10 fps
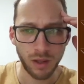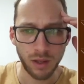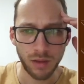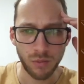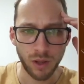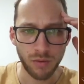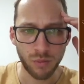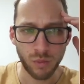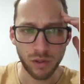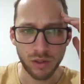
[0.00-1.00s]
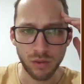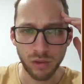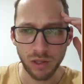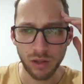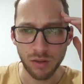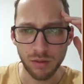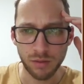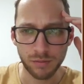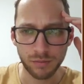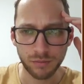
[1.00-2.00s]
If we have 1, 2 here,
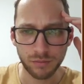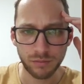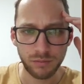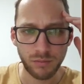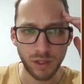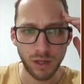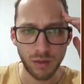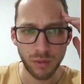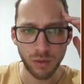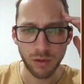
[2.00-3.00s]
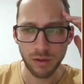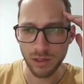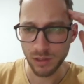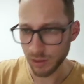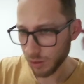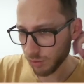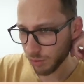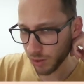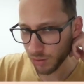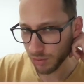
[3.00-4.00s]
and we know that this is either
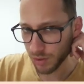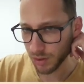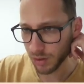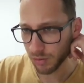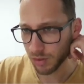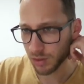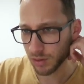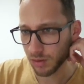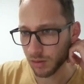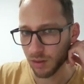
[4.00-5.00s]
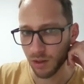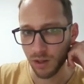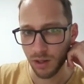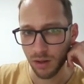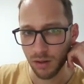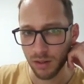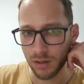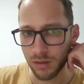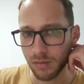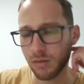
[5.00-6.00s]
the 8 or 6,
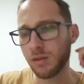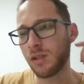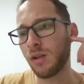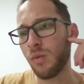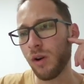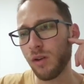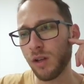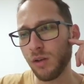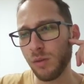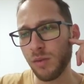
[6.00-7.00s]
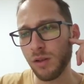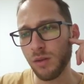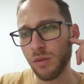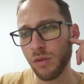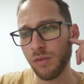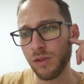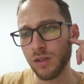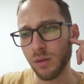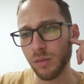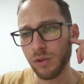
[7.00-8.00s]
this square can only be one of these
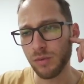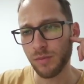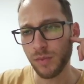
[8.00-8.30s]
numbers,